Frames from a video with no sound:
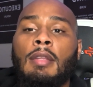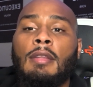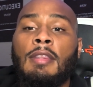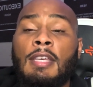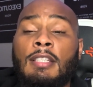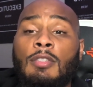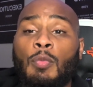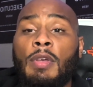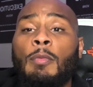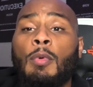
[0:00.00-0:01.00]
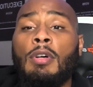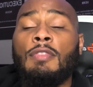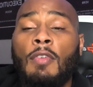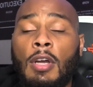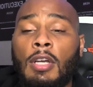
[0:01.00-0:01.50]
this with Wells
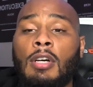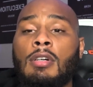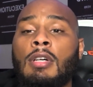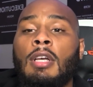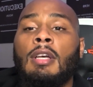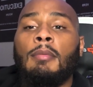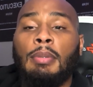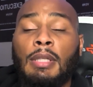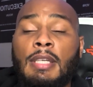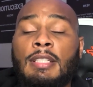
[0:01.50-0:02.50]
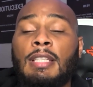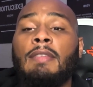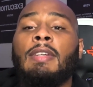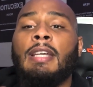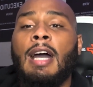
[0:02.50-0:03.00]
Fargo, please
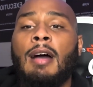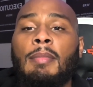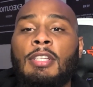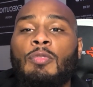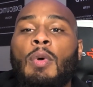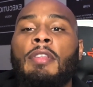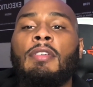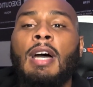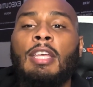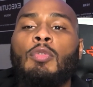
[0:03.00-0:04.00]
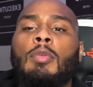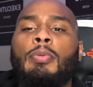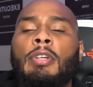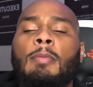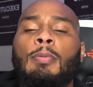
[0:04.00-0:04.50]
leave in the comments whether or not you were
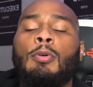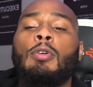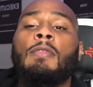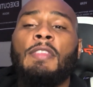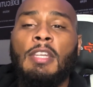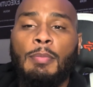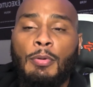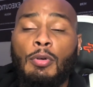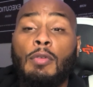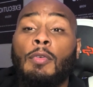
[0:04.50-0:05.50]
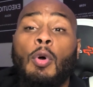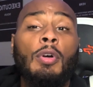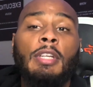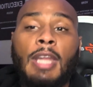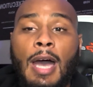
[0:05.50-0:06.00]
pre-approved, then approved, or
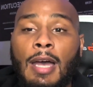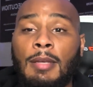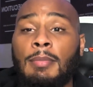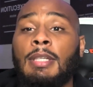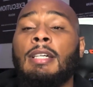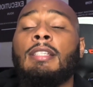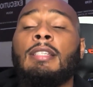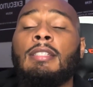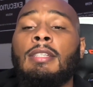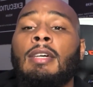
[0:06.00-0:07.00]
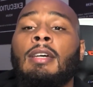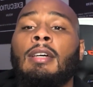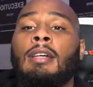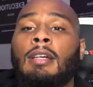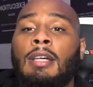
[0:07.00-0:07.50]
denied, because
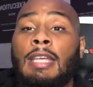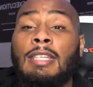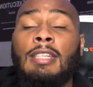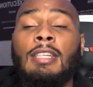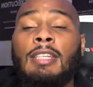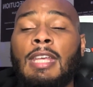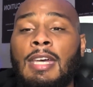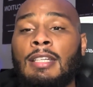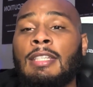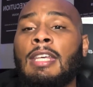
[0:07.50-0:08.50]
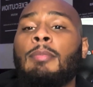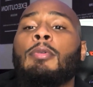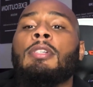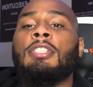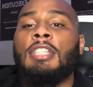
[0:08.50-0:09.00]
at the end of the day, data
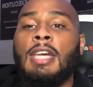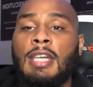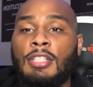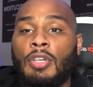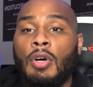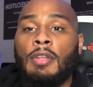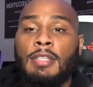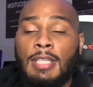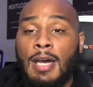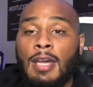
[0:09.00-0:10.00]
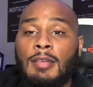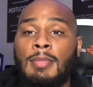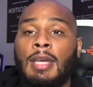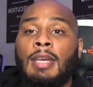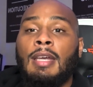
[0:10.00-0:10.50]
points change all the time.
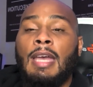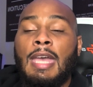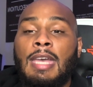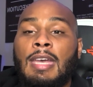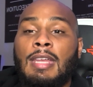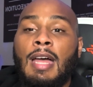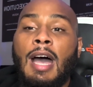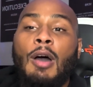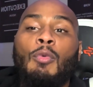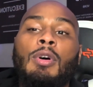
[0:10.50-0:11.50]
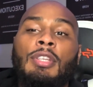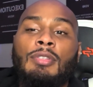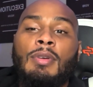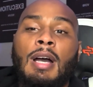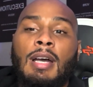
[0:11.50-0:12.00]
And I want
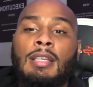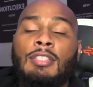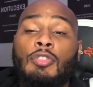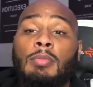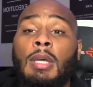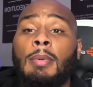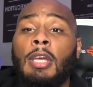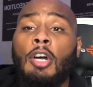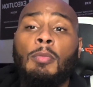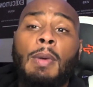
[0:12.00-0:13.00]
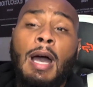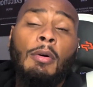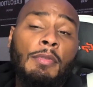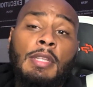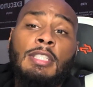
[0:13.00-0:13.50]
you guys to be able to help
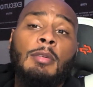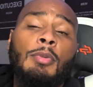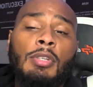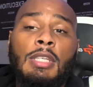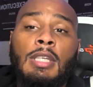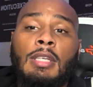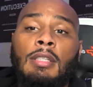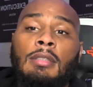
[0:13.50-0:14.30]
out this community.